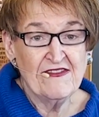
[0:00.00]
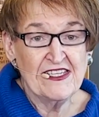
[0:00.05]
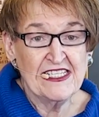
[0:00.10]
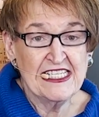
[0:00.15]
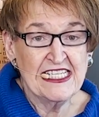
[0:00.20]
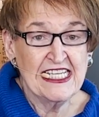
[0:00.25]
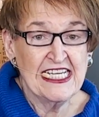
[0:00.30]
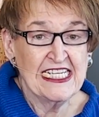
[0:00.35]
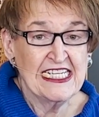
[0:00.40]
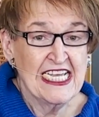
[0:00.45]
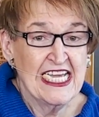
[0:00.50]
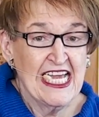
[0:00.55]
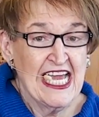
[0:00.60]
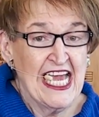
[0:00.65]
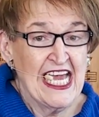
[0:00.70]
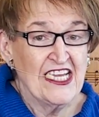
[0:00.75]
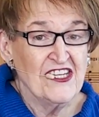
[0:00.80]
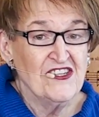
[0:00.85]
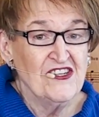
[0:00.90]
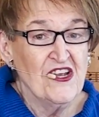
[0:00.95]
did,
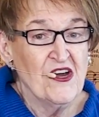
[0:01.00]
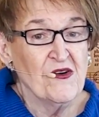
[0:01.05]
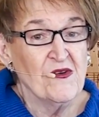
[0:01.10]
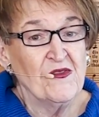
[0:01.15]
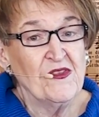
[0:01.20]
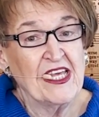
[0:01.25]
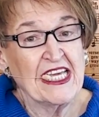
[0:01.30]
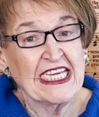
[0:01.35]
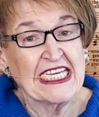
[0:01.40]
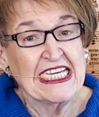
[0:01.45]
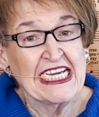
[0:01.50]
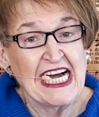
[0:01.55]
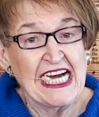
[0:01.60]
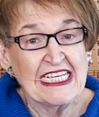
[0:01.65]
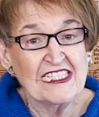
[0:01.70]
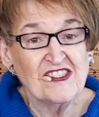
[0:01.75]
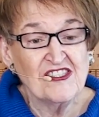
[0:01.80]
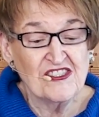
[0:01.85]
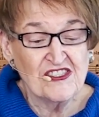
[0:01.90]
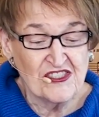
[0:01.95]
and know that God
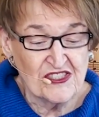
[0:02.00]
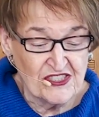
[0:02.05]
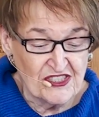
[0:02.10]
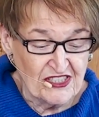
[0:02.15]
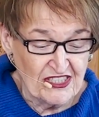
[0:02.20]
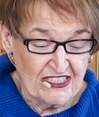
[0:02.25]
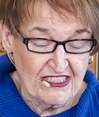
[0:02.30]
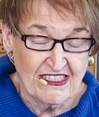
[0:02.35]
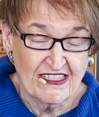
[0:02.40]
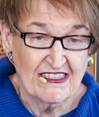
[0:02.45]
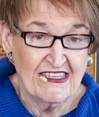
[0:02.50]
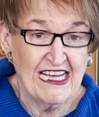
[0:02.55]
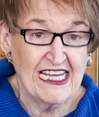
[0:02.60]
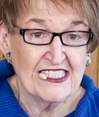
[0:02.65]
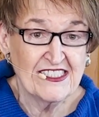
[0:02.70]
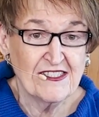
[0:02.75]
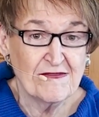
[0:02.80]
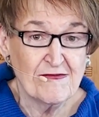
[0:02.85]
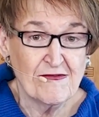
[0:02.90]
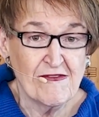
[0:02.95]
still has
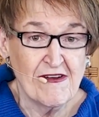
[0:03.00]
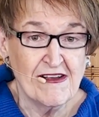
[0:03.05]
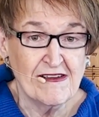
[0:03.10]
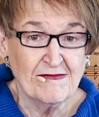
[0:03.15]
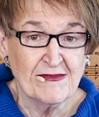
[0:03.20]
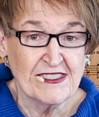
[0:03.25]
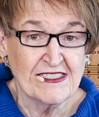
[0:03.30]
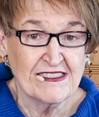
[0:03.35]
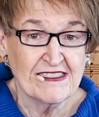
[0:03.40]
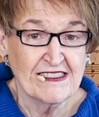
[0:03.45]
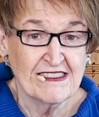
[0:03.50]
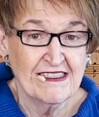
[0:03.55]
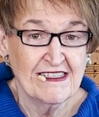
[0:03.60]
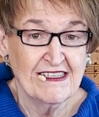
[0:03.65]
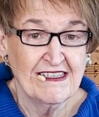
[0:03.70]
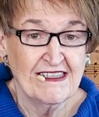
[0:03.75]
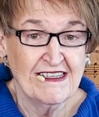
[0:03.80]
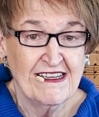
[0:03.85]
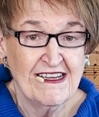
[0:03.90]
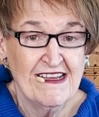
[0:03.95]
a promise,
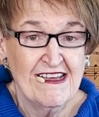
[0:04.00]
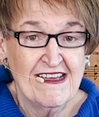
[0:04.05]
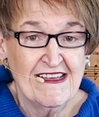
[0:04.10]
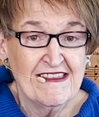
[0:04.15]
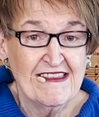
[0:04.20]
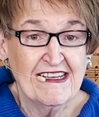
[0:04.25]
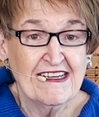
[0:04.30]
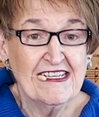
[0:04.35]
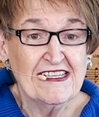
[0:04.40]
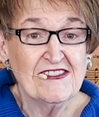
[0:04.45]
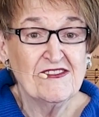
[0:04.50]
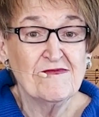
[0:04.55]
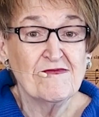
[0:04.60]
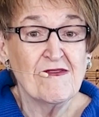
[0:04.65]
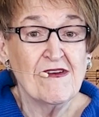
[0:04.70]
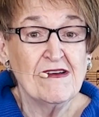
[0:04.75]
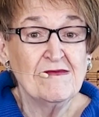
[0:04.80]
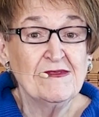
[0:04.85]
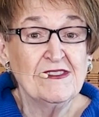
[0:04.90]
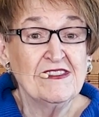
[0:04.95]
that his
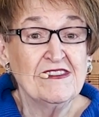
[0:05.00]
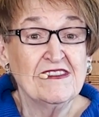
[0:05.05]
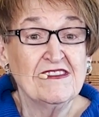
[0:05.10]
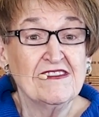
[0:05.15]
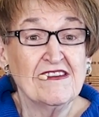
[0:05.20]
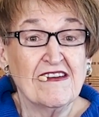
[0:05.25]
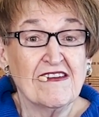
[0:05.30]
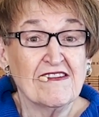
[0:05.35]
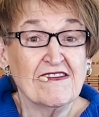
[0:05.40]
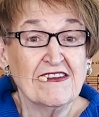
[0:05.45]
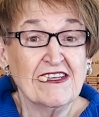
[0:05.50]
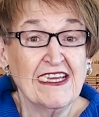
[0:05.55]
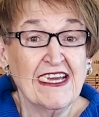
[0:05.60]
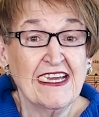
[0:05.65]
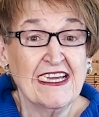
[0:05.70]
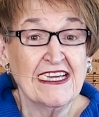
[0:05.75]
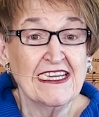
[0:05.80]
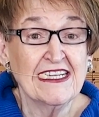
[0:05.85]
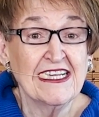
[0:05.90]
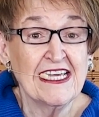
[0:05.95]
promises are yea
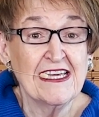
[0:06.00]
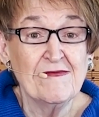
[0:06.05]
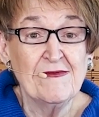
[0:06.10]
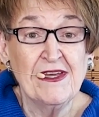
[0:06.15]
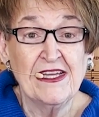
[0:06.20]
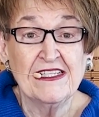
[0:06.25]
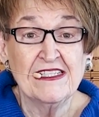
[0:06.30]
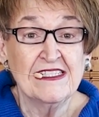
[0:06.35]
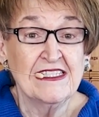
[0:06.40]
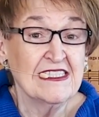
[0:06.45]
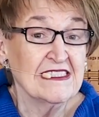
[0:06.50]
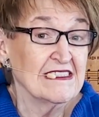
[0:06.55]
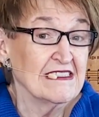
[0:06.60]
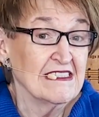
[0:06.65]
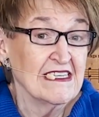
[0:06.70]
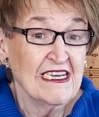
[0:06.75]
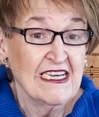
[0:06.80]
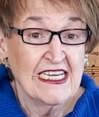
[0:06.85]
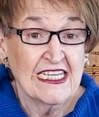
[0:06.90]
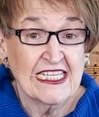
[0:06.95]
and amen, and his
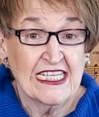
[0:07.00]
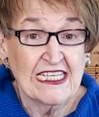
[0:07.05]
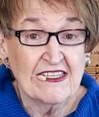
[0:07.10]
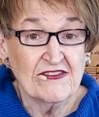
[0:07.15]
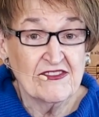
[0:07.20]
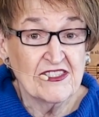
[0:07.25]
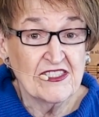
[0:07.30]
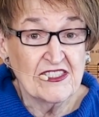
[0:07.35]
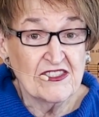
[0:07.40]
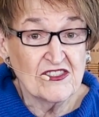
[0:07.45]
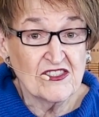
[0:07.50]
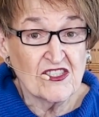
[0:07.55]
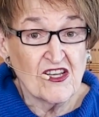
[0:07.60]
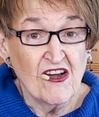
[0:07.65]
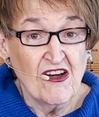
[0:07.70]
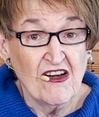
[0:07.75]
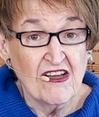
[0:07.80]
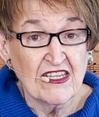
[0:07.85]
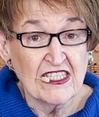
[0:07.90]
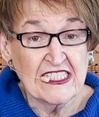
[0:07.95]
gifts and his
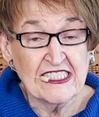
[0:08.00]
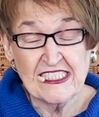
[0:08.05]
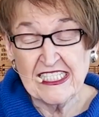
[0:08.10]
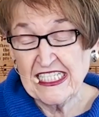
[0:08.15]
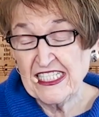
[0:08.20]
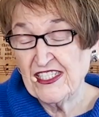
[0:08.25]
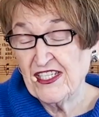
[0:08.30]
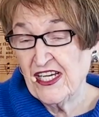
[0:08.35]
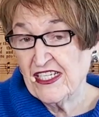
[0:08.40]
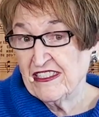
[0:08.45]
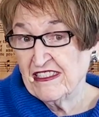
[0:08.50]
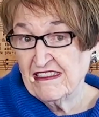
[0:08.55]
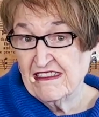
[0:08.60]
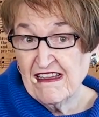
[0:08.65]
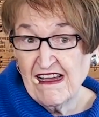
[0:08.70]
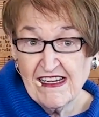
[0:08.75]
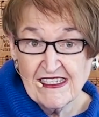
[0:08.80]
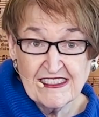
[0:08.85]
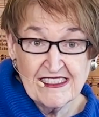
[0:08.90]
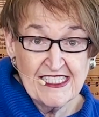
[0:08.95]
callings he does
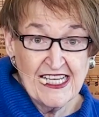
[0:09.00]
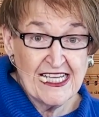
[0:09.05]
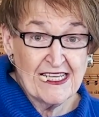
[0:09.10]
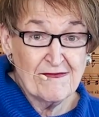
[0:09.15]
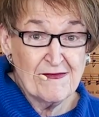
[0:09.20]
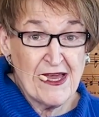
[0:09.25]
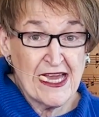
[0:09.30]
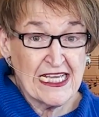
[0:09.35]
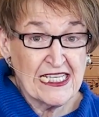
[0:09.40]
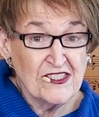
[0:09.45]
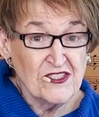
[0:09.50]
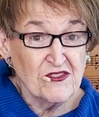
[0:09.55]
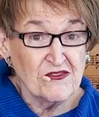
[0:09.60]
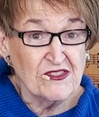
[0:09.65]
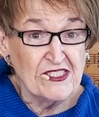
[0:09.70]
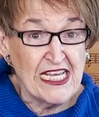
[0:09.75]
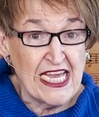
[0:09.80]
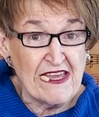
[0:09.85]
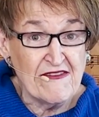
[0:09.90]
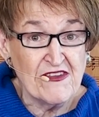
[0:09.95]
not take back. And so
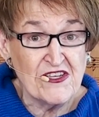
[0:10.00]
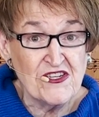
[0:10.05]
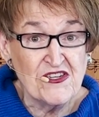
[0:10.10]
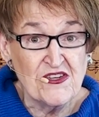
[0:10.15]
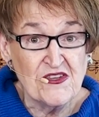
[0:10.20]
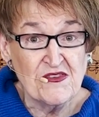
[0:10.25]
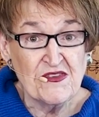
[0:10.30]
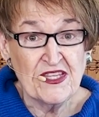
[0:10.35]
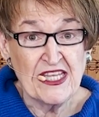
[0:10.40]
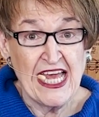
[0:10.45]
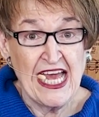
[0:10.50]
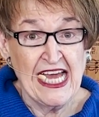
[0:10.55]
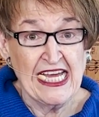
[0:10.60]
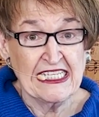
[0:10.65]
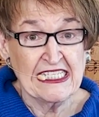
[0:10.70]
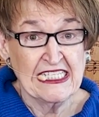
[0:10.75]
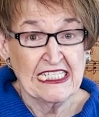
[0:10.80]
David knew that.